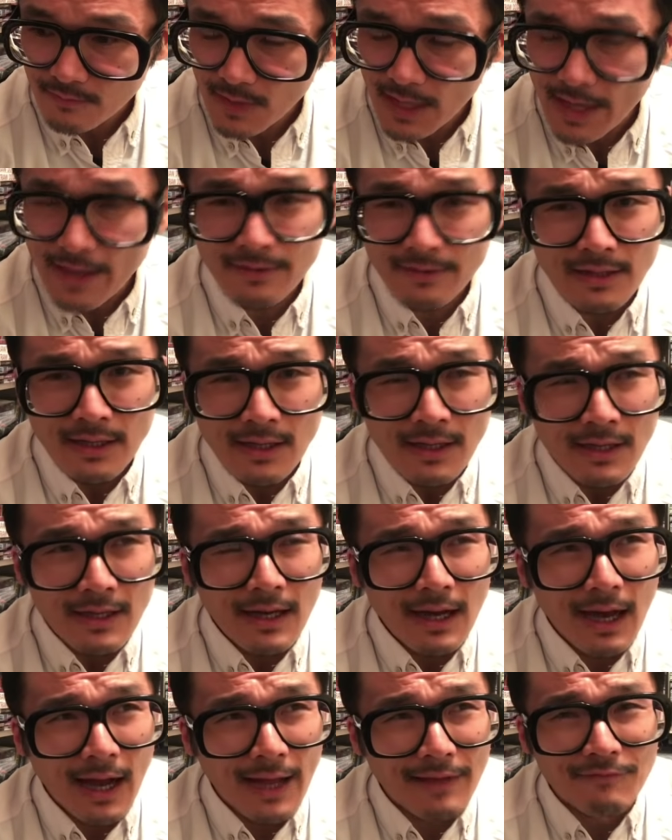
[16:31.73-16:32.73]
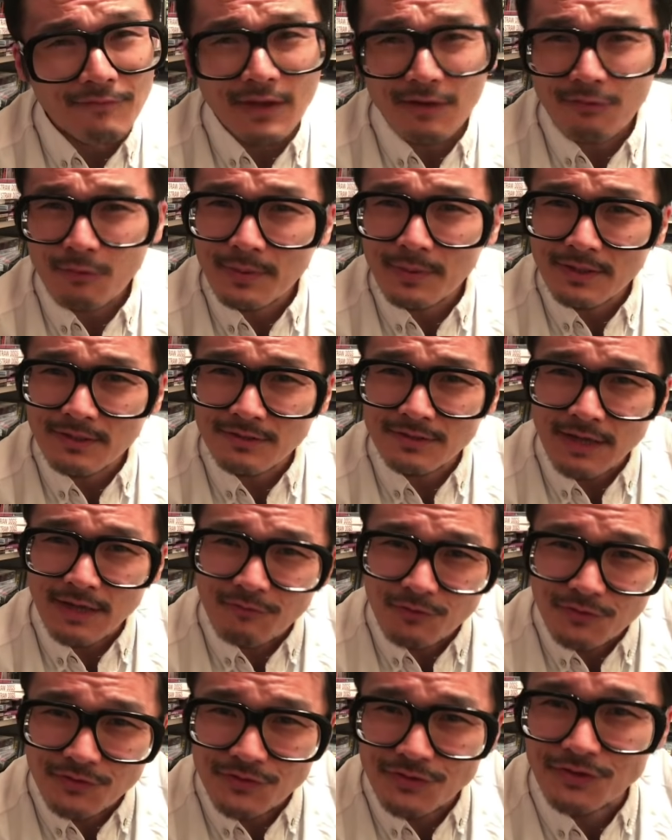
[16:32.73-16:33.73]
and I've never been to San
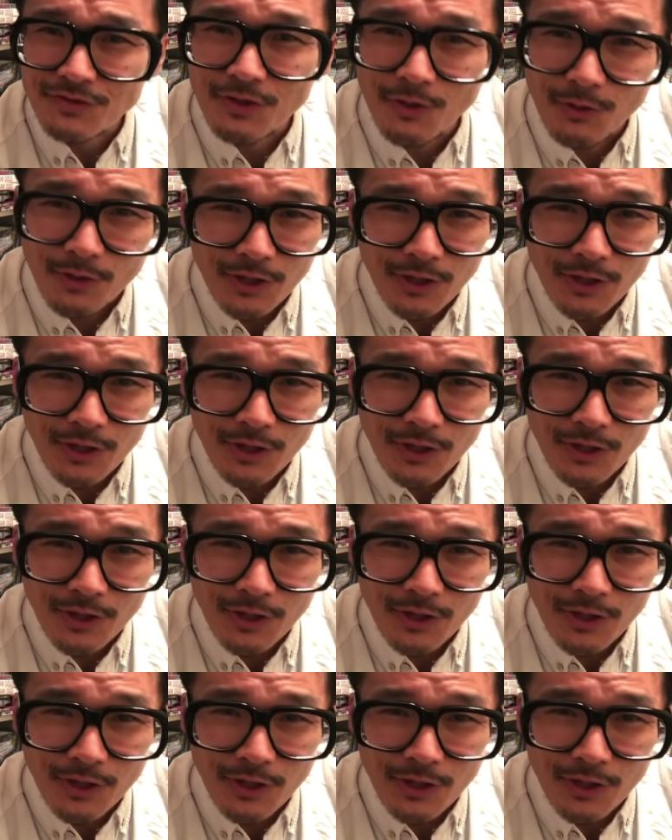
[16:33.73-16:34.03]
Francisco.